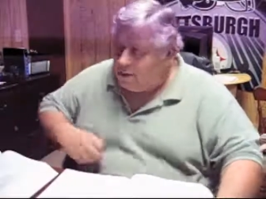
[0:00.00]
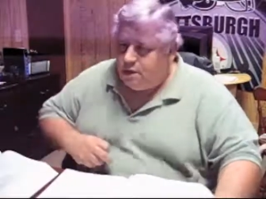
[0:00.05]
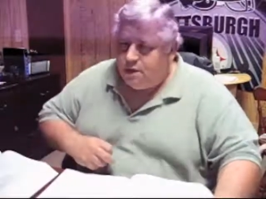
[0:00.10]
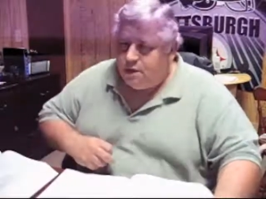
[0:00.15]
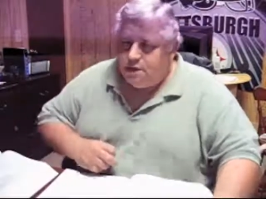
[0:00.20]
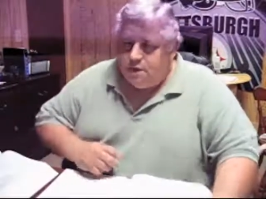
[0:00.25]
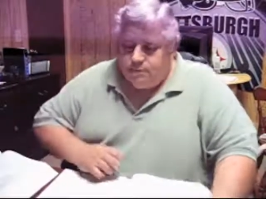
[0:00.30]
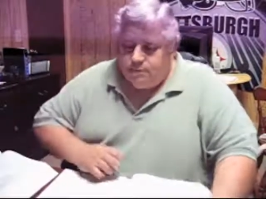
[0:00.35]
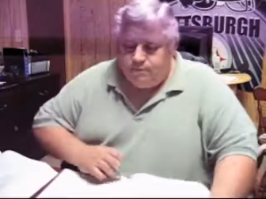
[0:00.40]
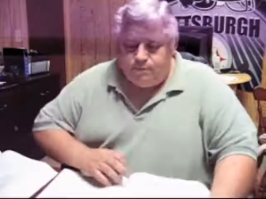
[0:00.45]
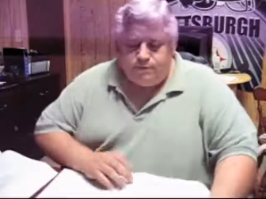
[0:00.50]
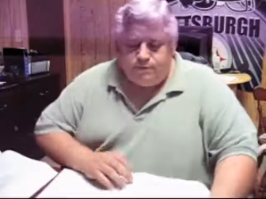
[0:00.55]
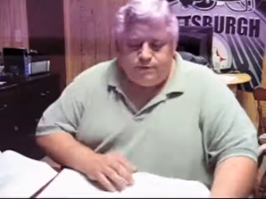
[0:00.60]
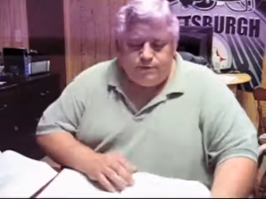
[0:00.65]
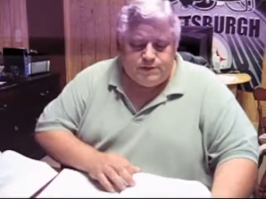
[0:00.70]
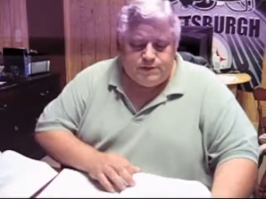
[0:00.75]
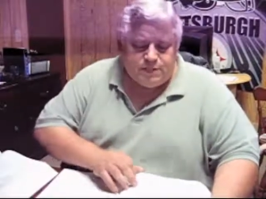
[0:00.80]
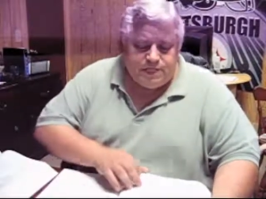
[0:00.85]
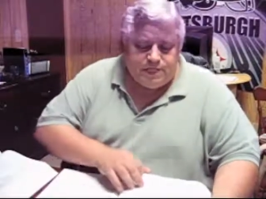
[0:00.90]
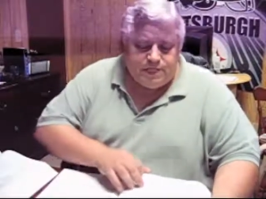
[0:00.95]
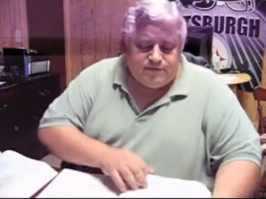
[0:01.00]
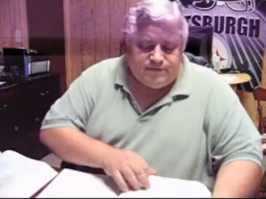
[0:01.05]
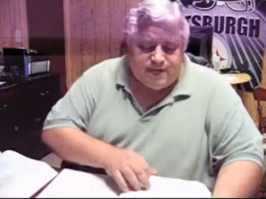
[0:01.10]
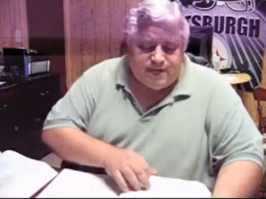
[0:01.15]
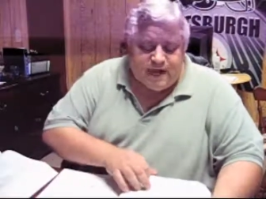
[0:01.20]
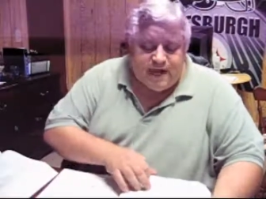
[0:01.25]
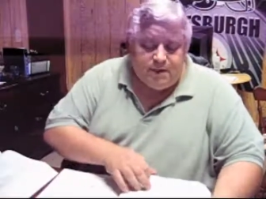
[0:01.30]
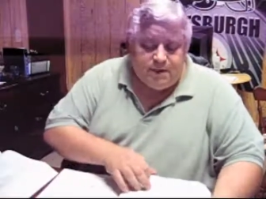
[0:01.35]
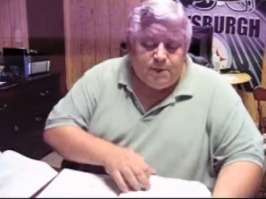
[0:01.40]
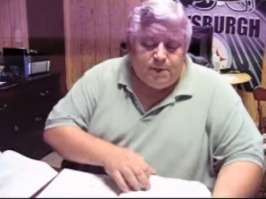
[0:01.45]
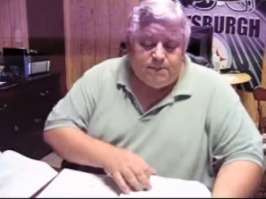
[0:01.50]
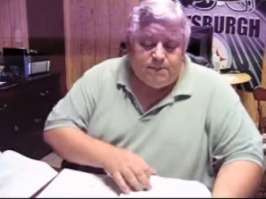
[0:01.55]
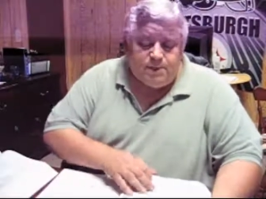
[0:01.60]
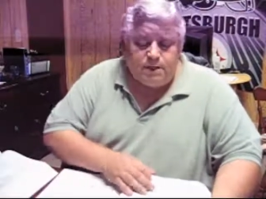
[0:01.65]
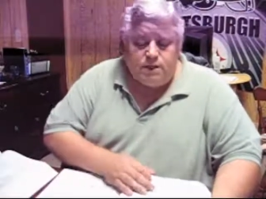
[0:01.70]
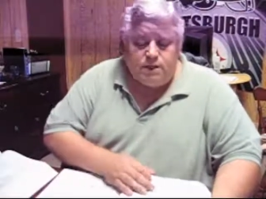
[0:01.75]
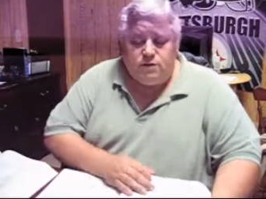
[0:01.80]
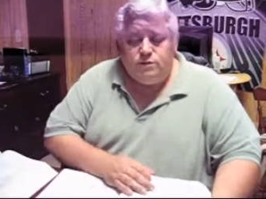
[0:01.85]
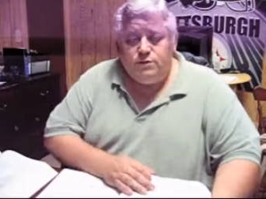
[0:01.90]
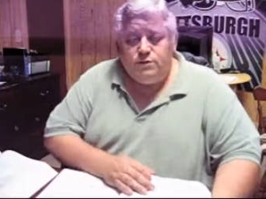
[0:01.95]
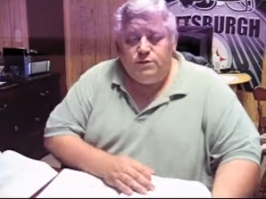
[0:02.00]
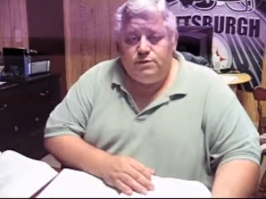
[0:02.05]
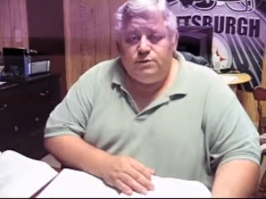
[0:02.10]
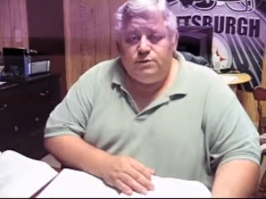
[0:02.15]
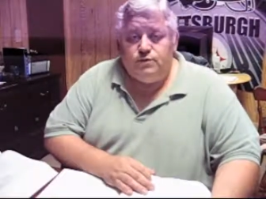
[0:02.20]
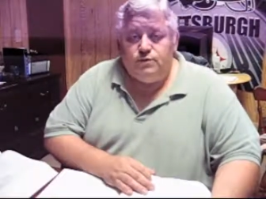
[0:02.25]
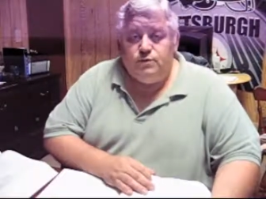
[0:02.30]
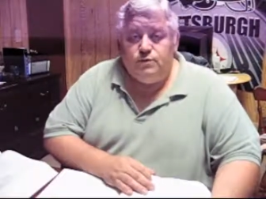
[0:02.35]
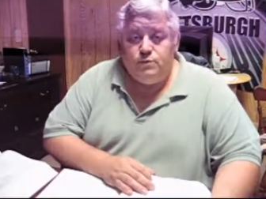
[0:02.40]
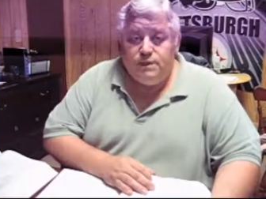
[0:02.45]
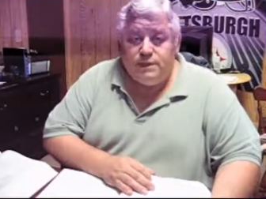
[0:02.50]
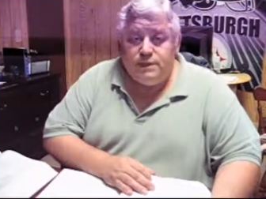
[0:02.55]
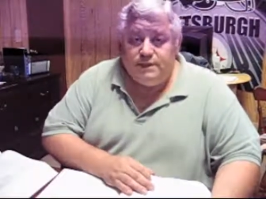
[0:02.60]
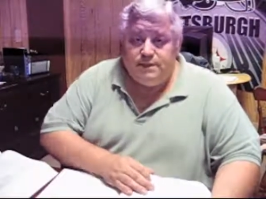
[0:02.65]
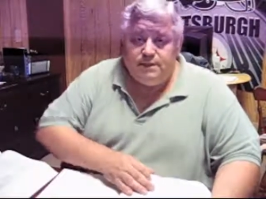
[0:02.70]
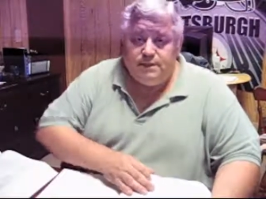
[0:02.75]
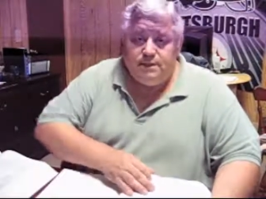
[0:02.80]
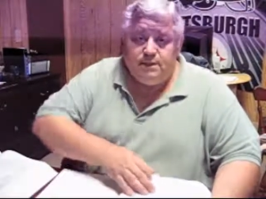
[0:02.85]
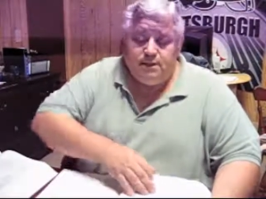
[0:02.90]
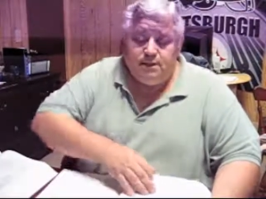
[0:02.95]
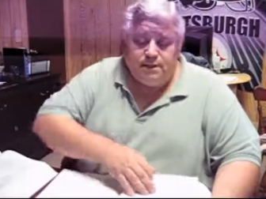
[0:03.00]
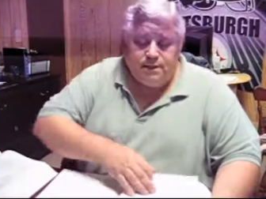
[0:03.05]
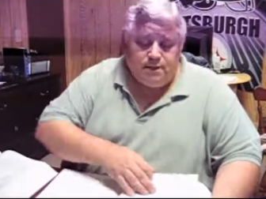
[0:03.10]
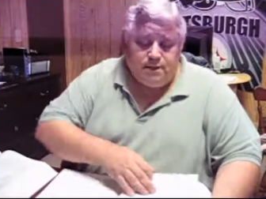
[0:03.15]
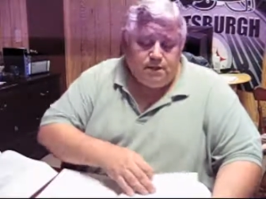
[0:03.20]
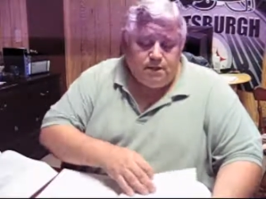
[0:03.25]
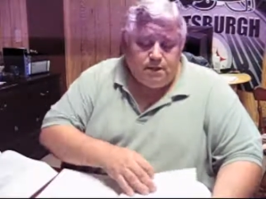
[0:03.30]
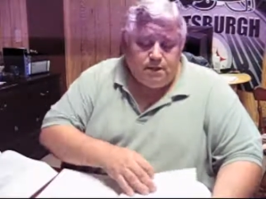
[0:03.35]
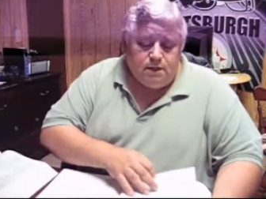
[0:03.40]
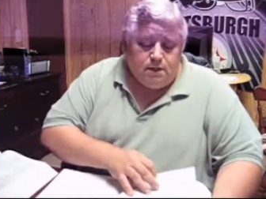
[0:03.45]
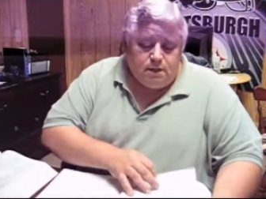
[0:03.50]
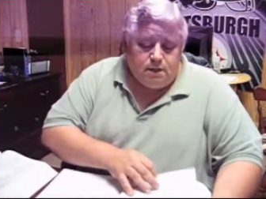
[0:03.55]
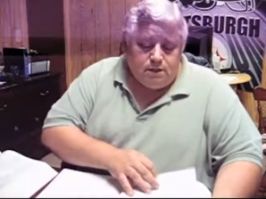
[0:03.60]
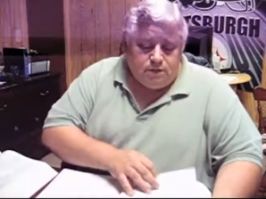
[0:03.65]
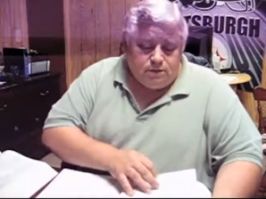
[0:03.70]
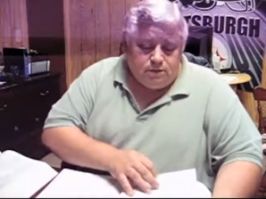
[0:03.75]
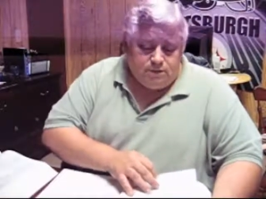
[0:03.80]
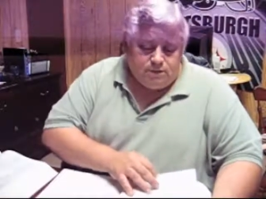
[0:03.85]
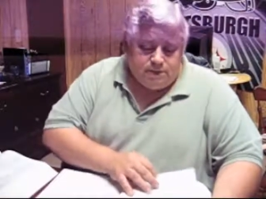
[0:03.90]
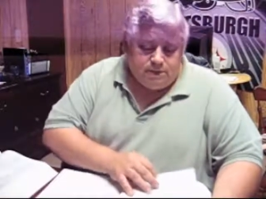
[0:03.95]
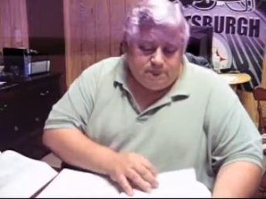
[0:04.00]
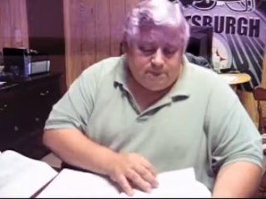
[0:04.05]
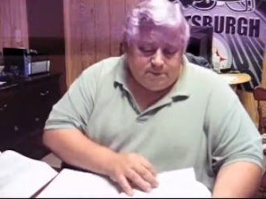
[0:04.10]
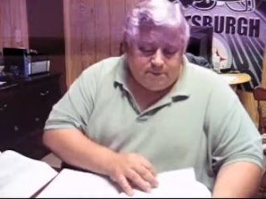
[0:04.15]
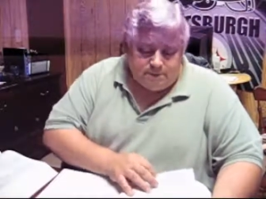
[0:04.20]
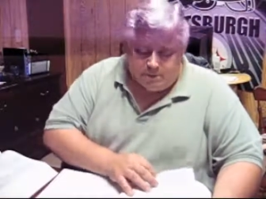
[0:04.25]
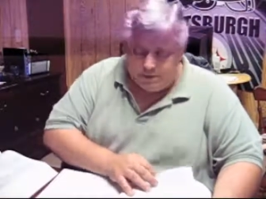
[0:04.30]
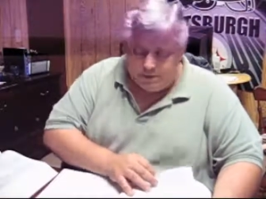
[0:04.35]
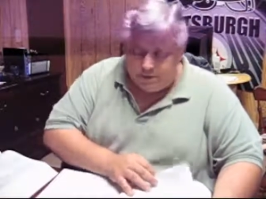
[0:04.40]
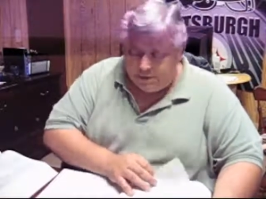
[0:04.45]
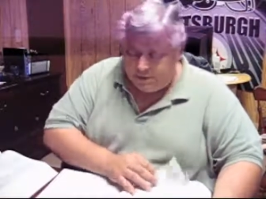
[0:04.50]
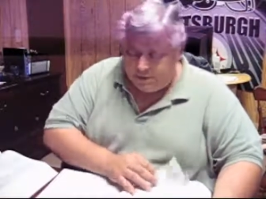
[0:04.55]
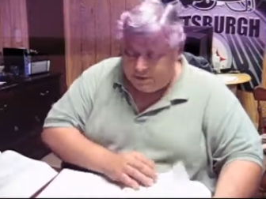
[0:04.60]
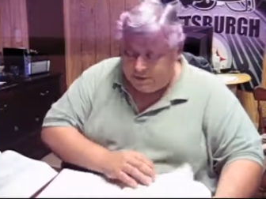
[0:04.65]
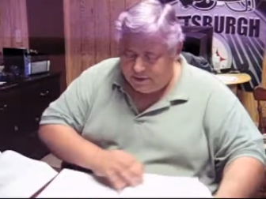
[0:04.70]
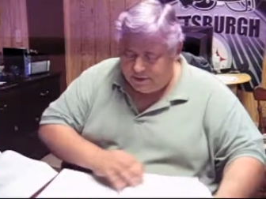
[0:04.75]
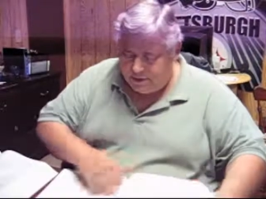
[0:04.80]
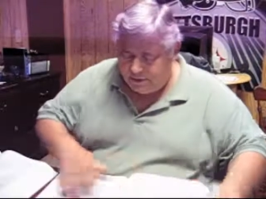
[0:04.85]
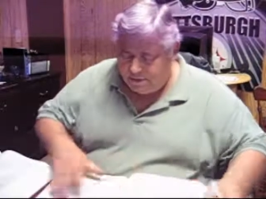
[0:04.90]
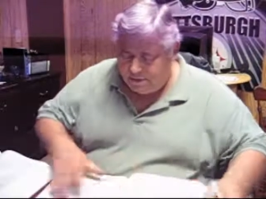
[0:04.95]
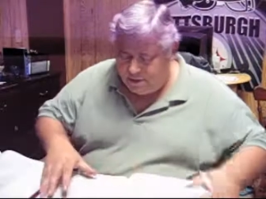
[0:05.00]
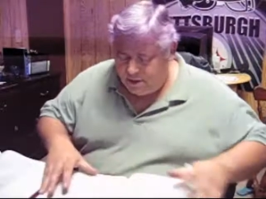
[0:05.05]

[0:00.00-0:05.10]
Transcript: for the sake of time. I'm not going to read Luke chapter 16.